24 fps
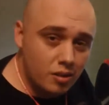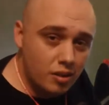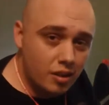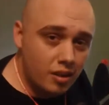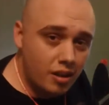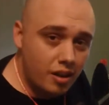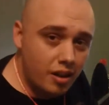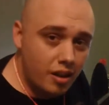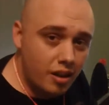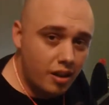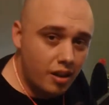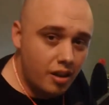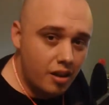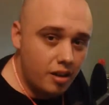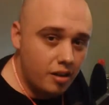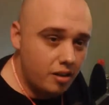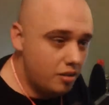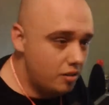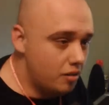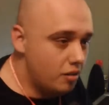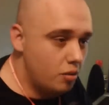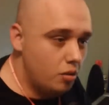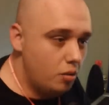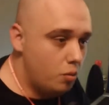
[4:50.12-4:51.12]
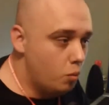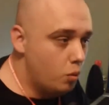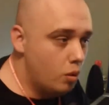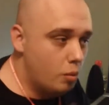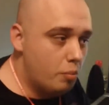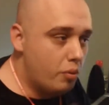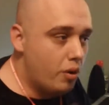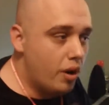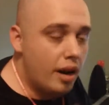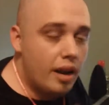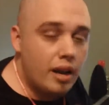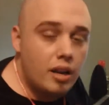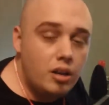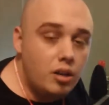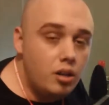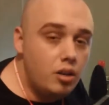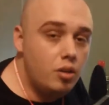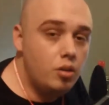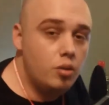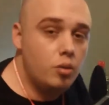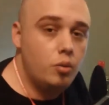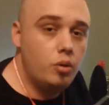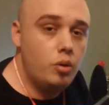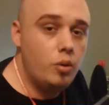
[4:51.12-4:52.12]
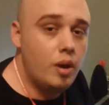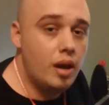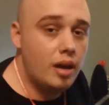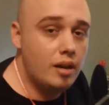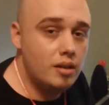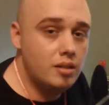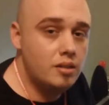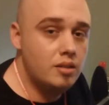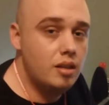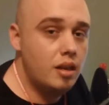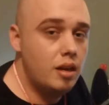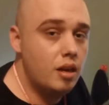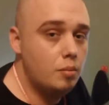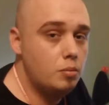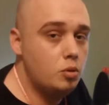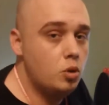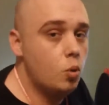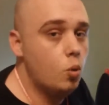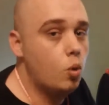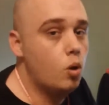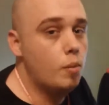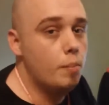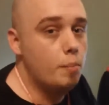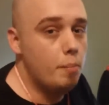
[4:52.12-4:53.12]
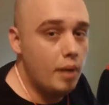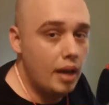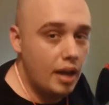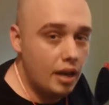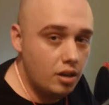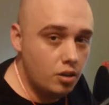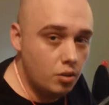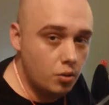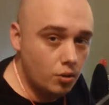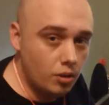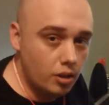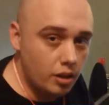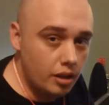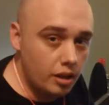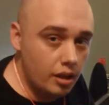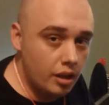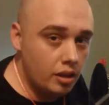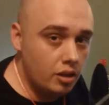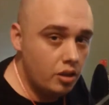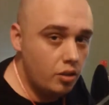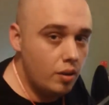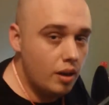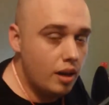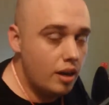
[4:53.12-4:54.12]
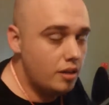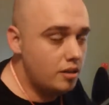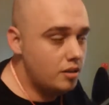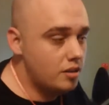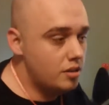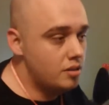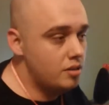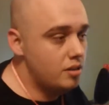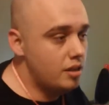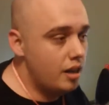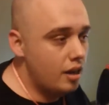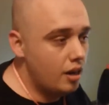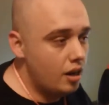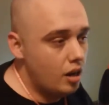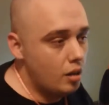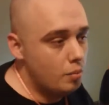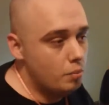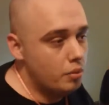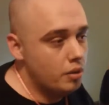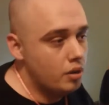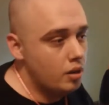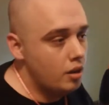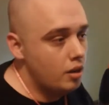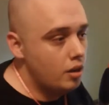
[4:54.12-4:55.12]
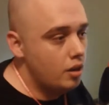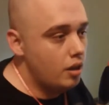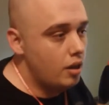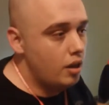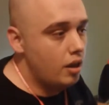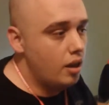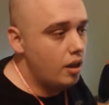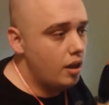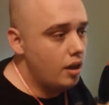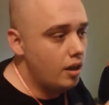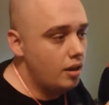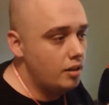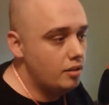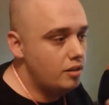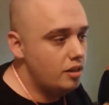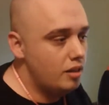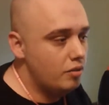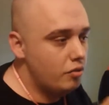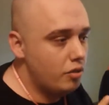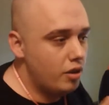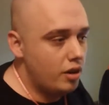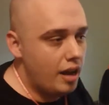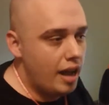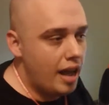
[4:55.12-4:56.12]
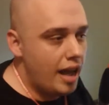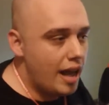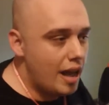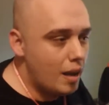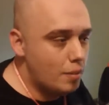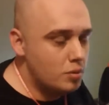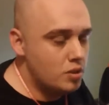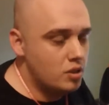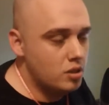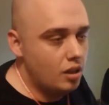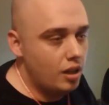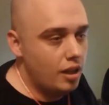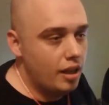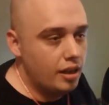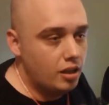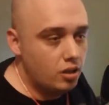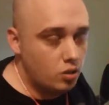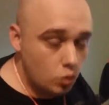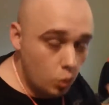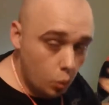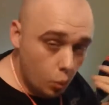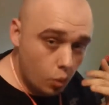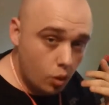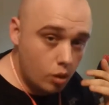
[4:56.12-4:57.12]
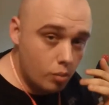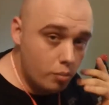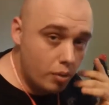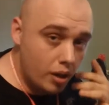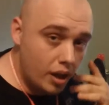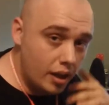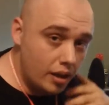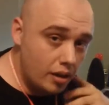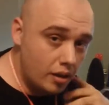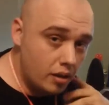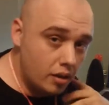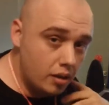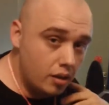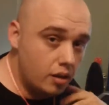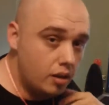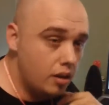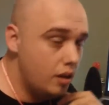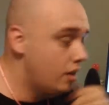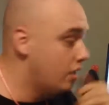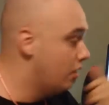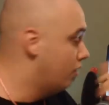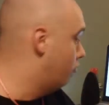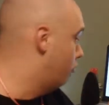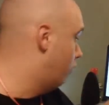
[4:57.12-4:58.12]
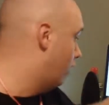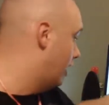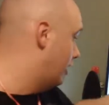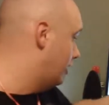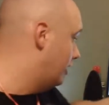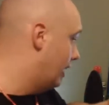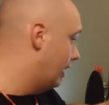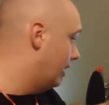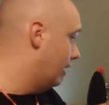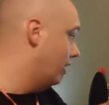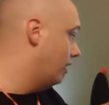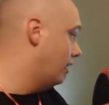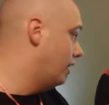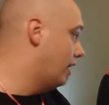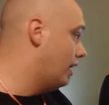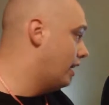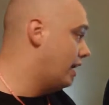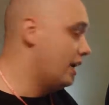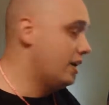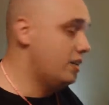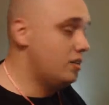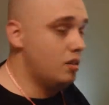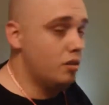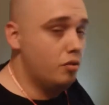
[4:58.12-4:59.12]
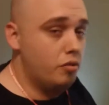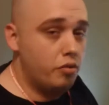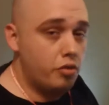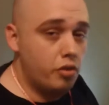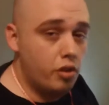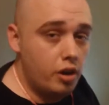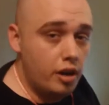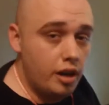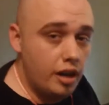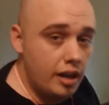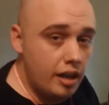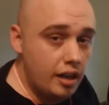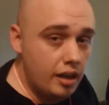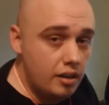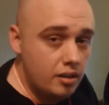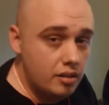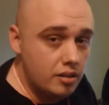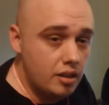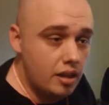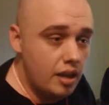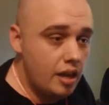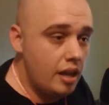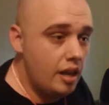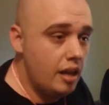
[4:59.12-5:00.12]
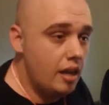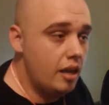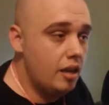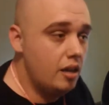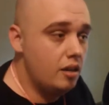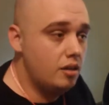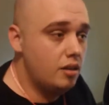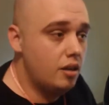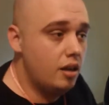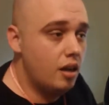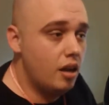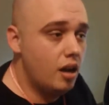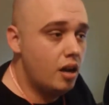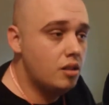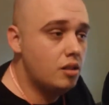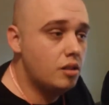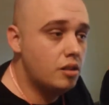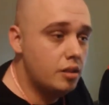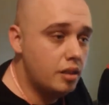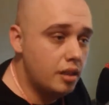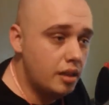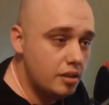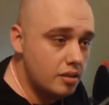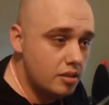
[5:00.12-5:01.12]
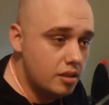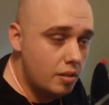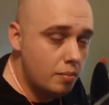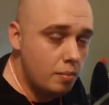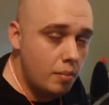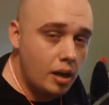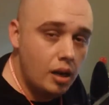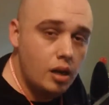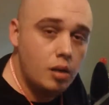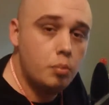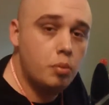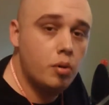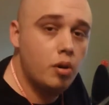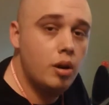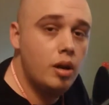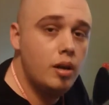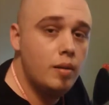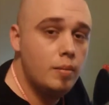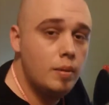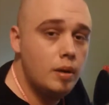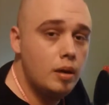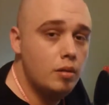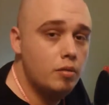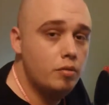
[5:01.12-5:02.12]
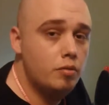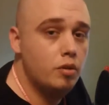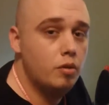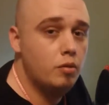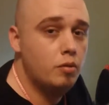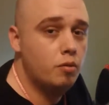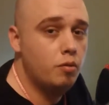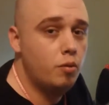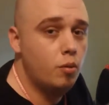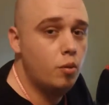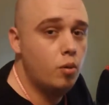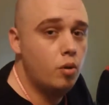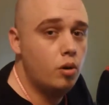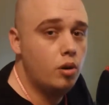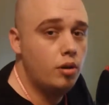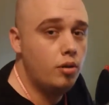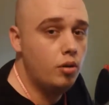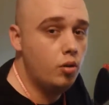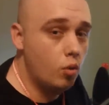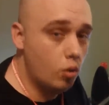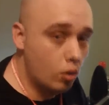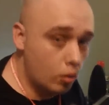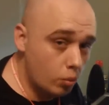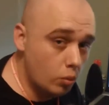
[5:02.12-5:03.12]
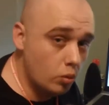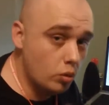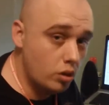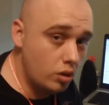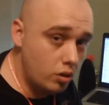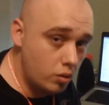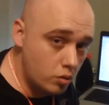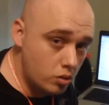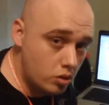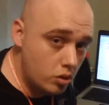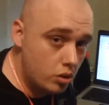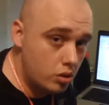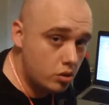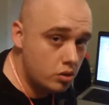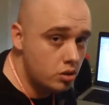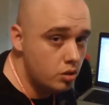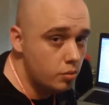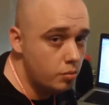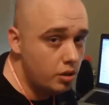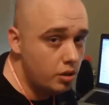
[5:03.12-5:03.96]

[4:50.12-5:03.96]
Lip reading: were brand new, you had to set up Tor manually, and you had to set up different apps like Tor Button, Vidalia as the front end, and other things that made it prohibitive for normal users to be